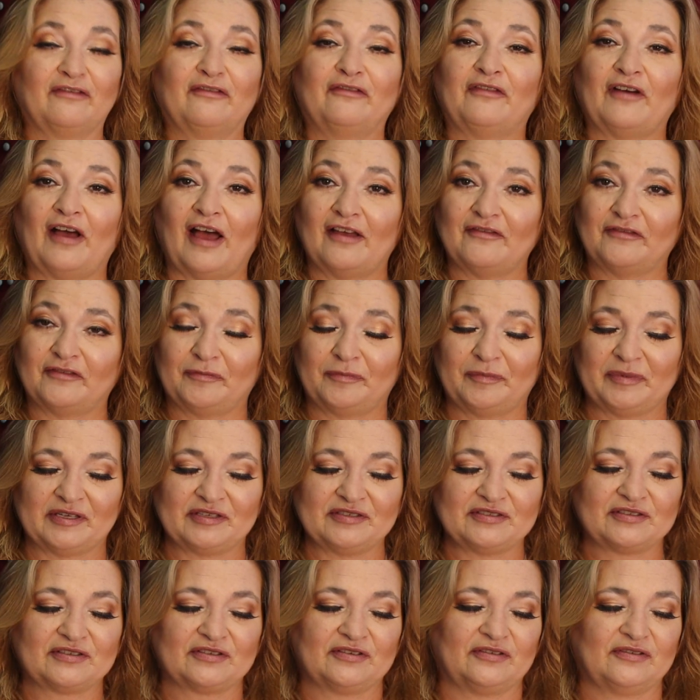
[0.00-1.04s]
5 of
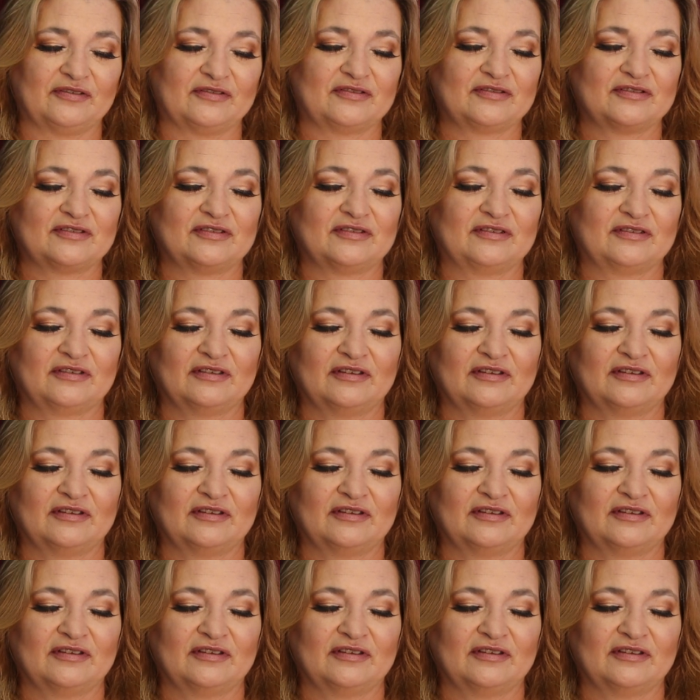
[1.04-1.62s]
Pentacles.